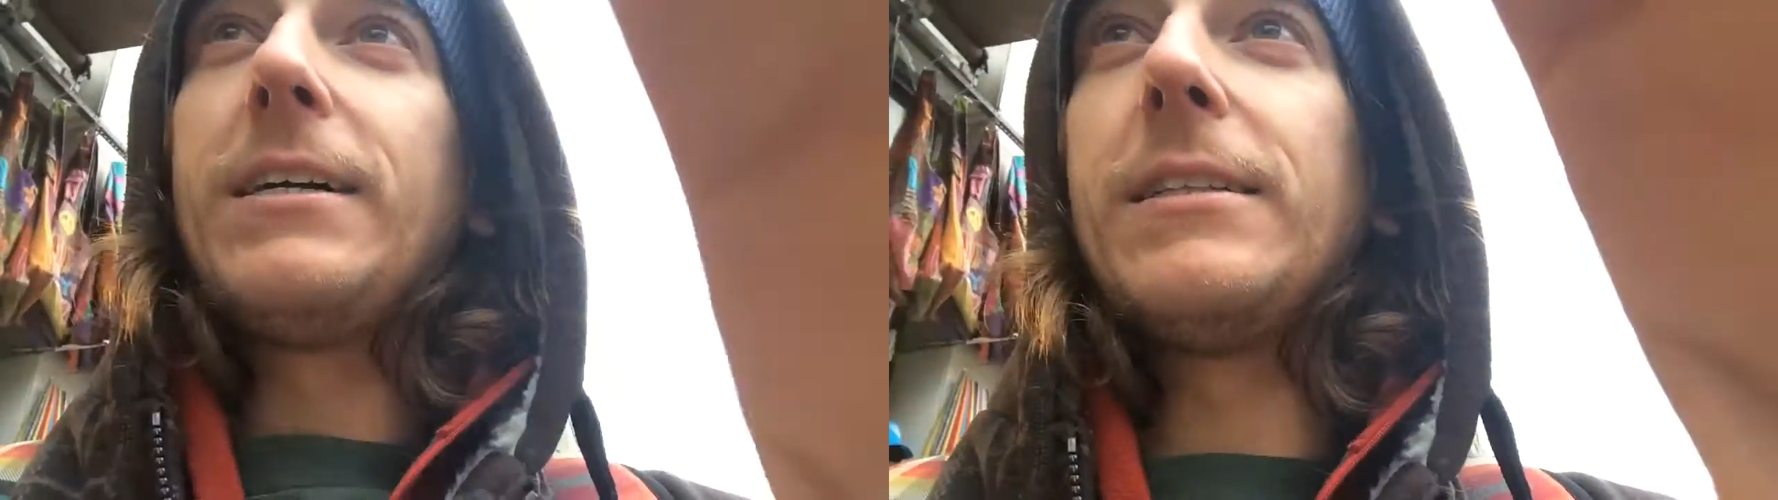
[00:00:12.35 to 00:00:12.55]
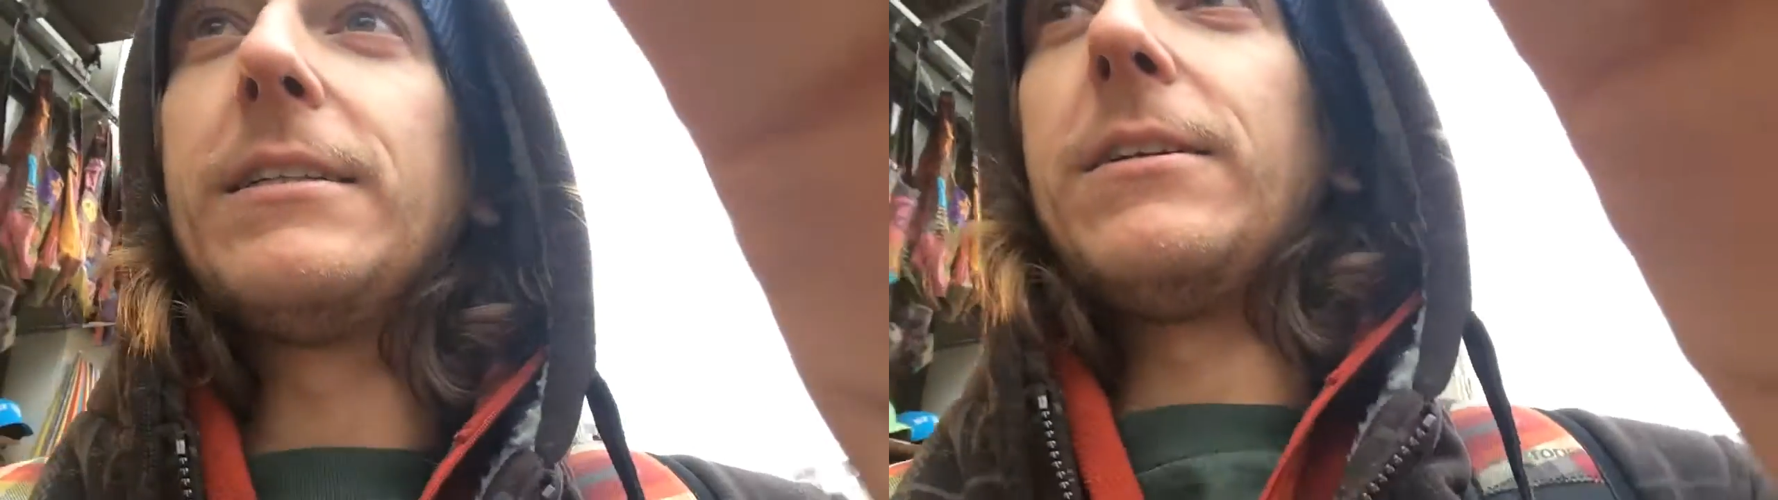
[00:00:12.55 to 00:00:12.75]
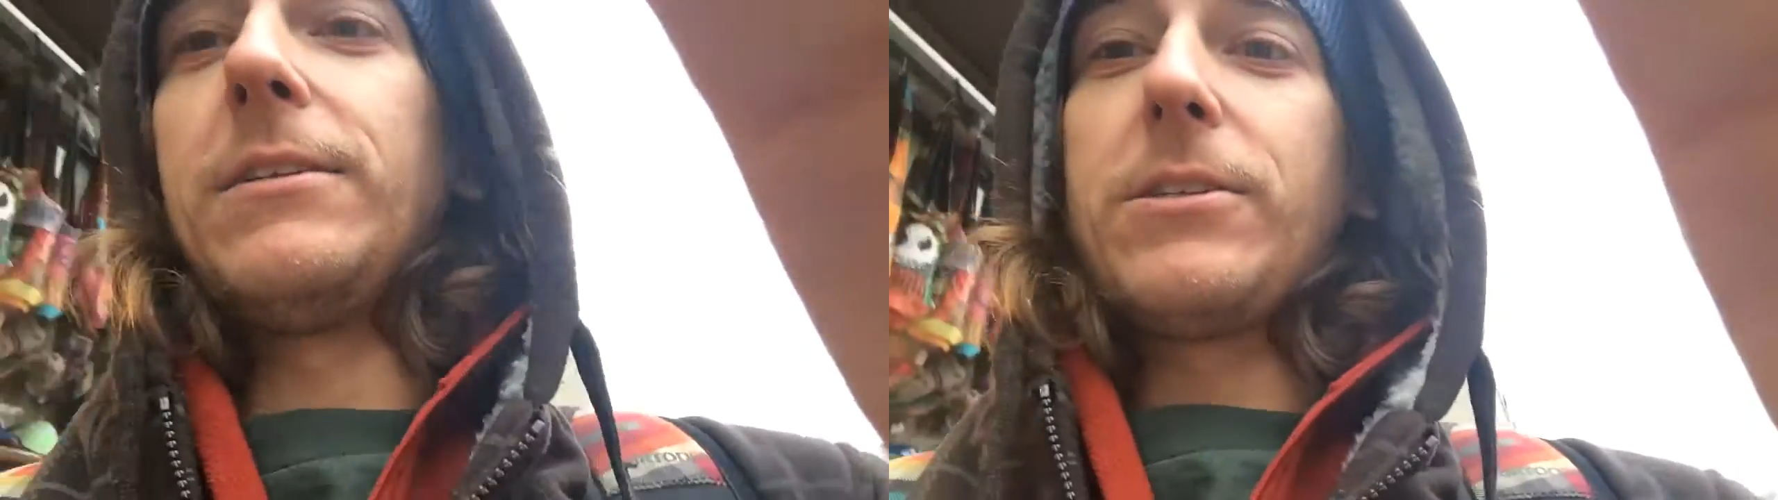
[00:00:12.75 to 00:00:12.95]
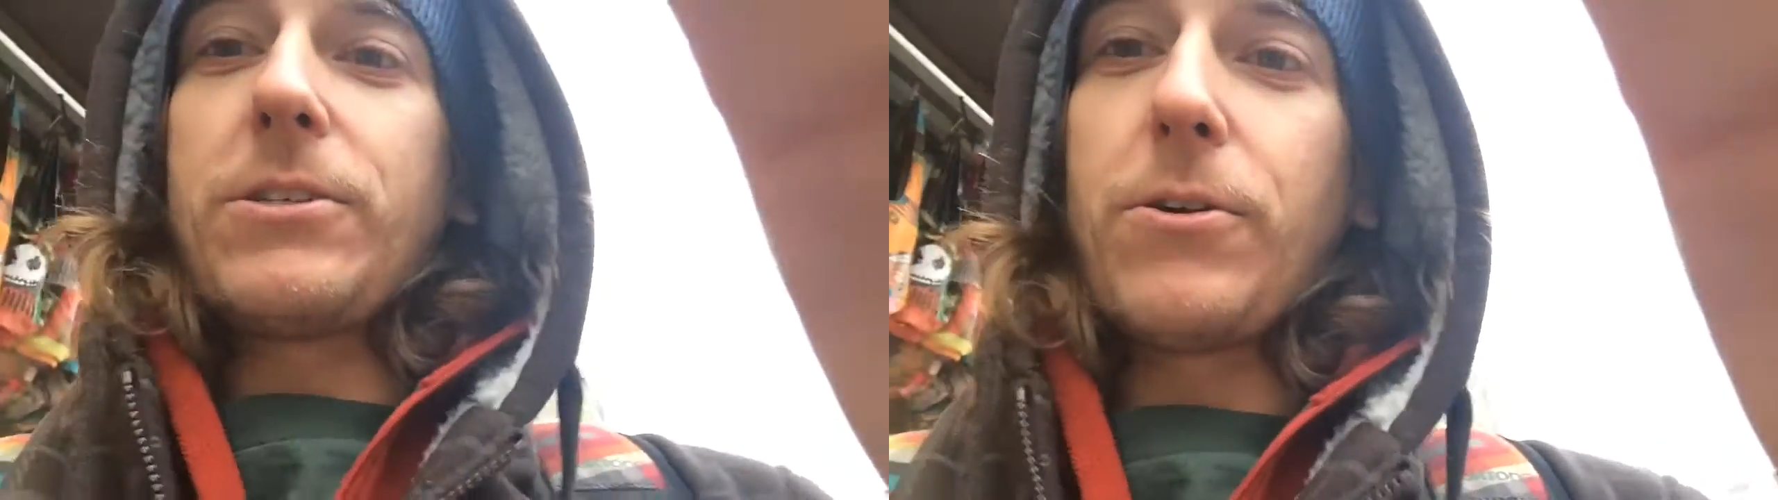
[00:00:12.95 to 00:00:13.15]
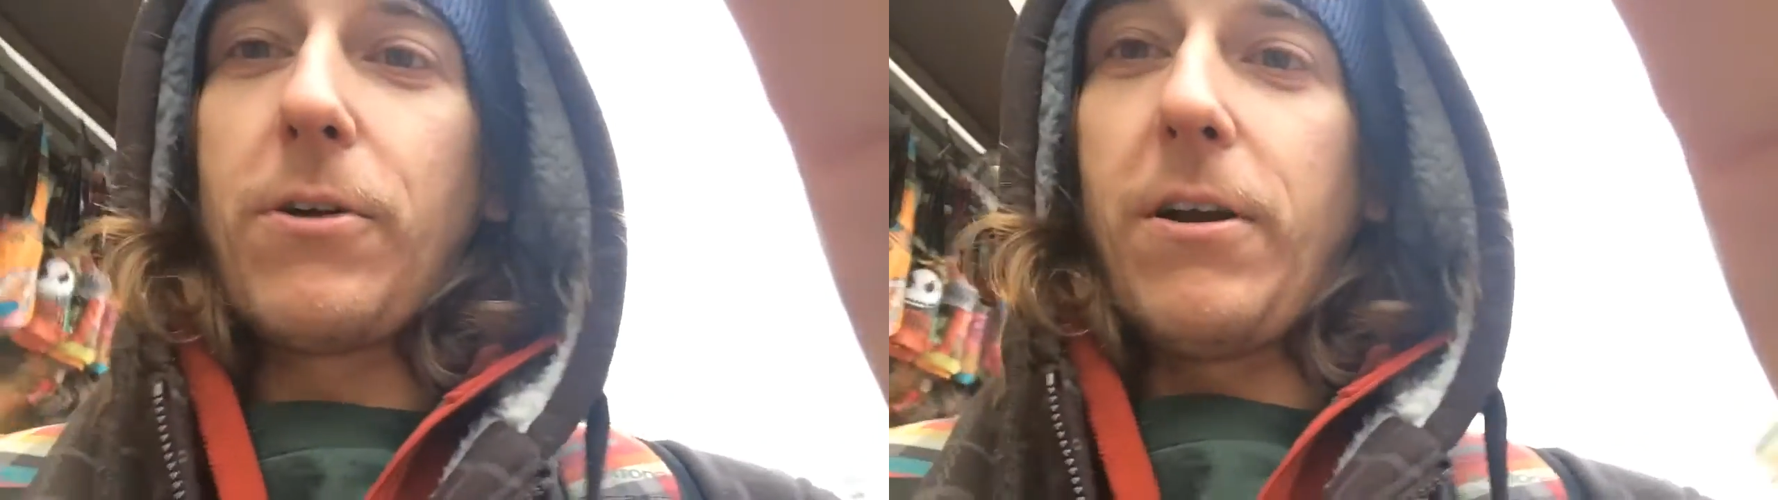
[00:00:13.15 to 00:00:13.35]
little
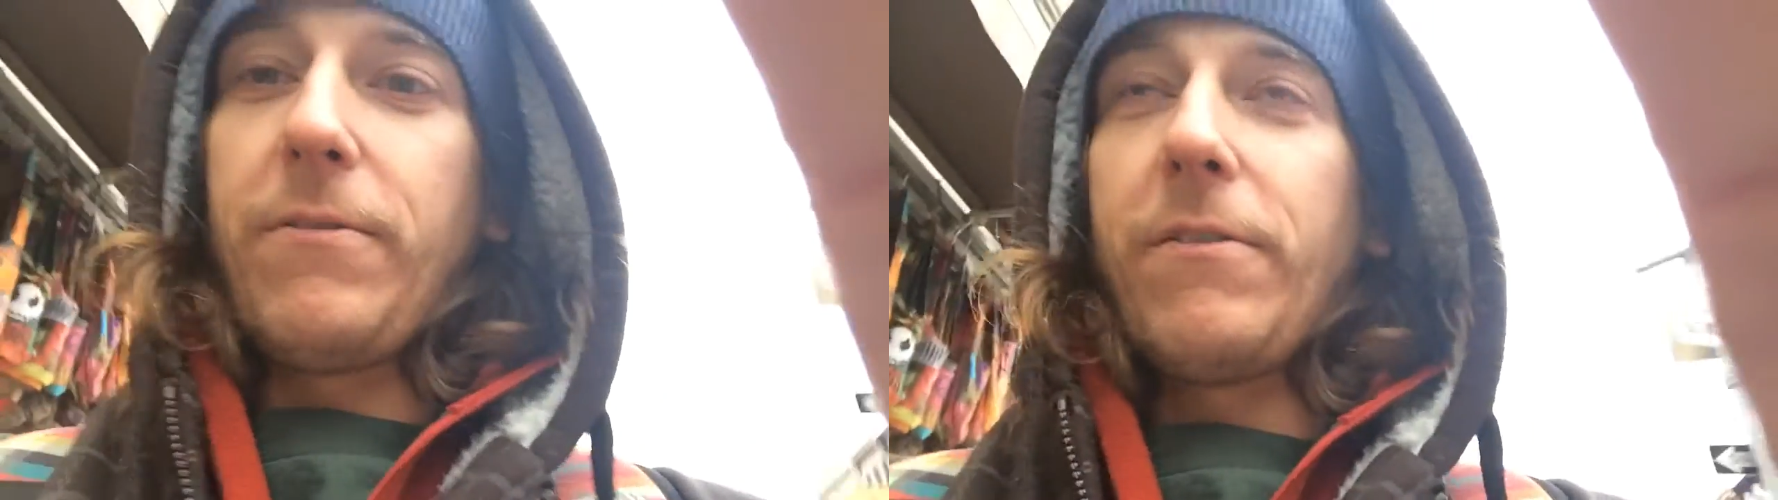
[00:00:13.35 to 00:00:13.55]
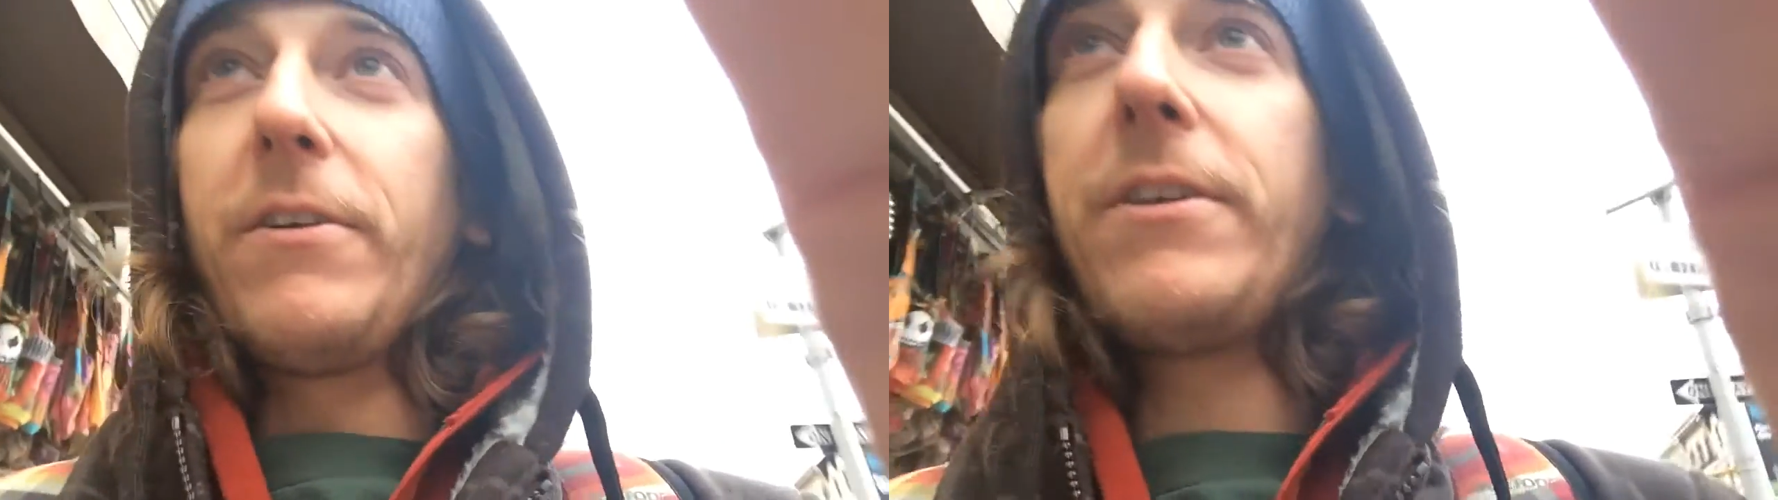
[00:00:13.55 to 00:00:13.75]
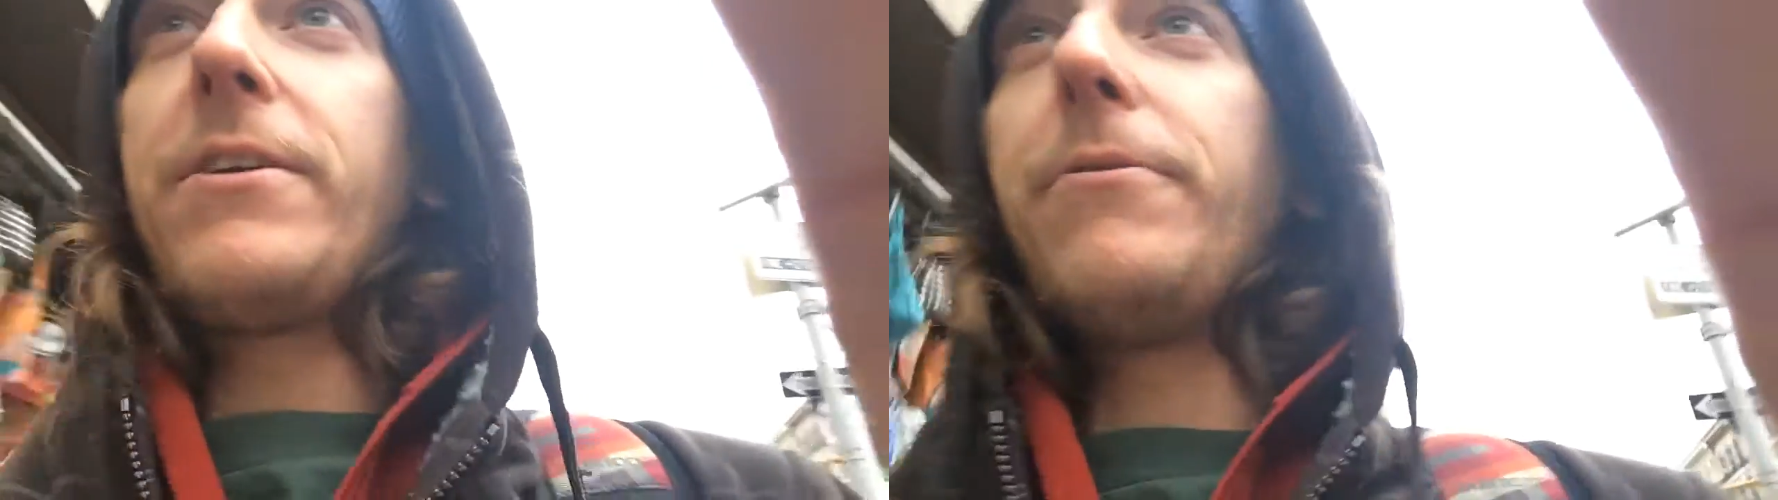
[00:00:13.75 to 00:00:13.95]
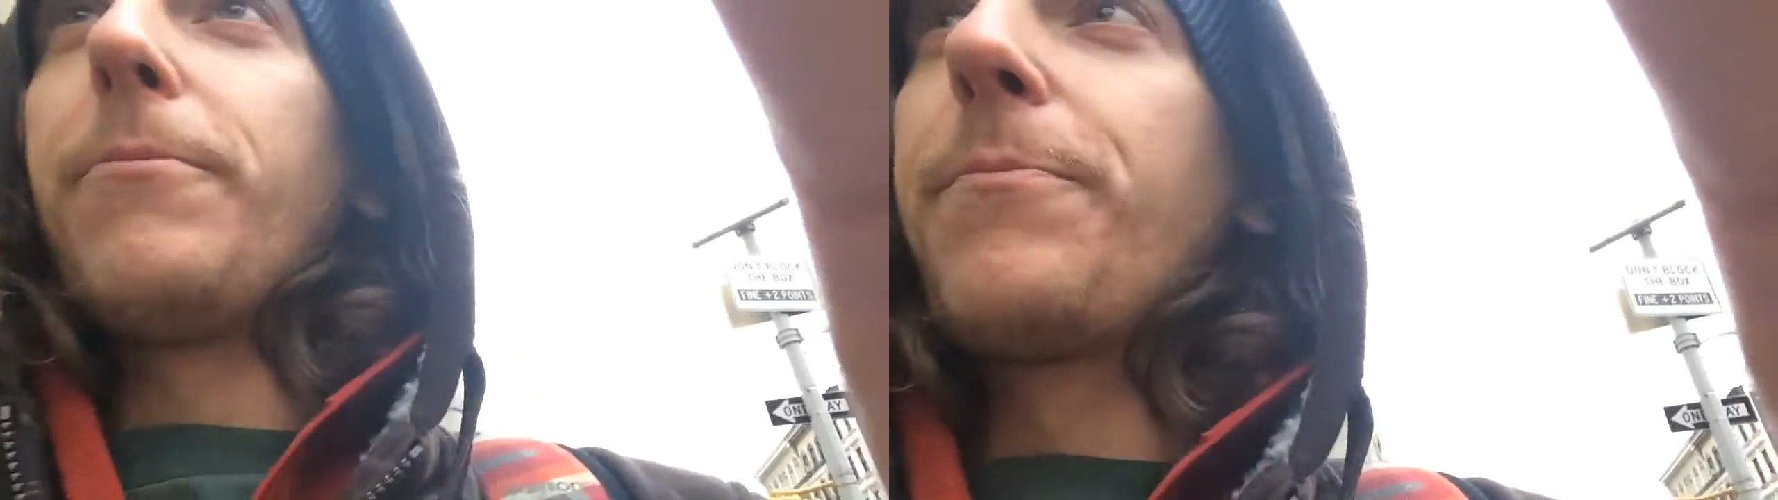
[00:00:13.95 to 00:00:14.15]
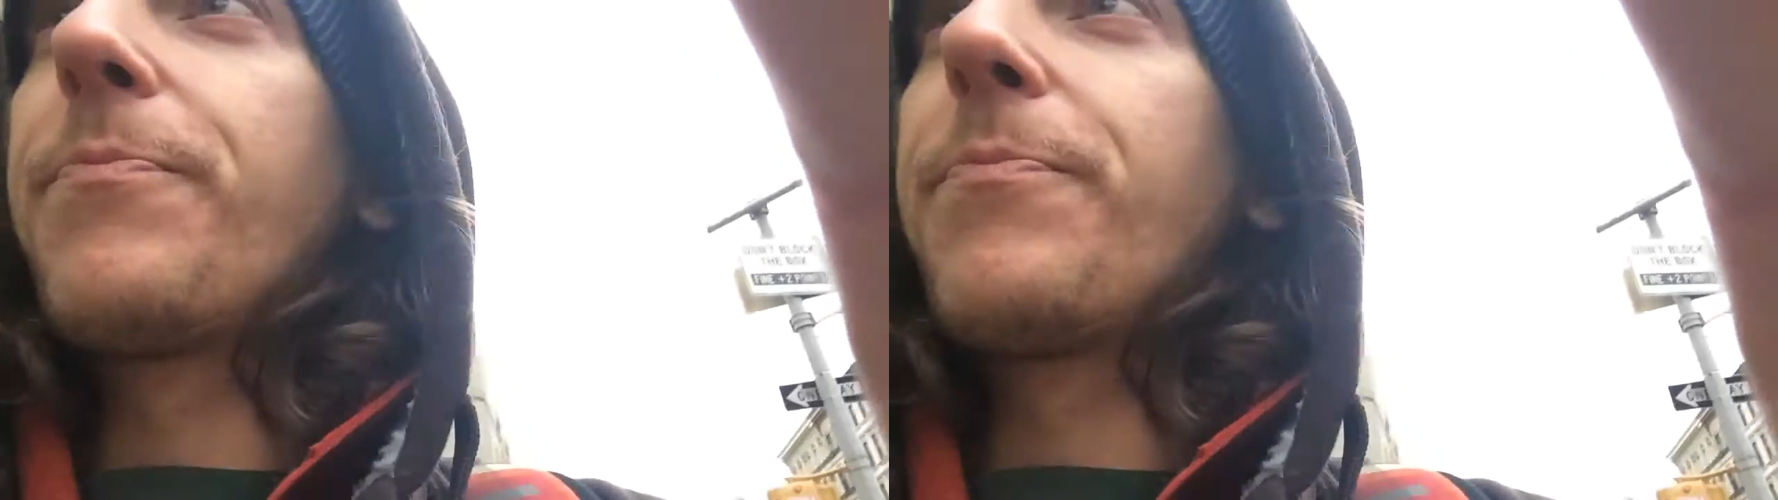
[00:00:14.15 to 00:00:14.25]
story for you.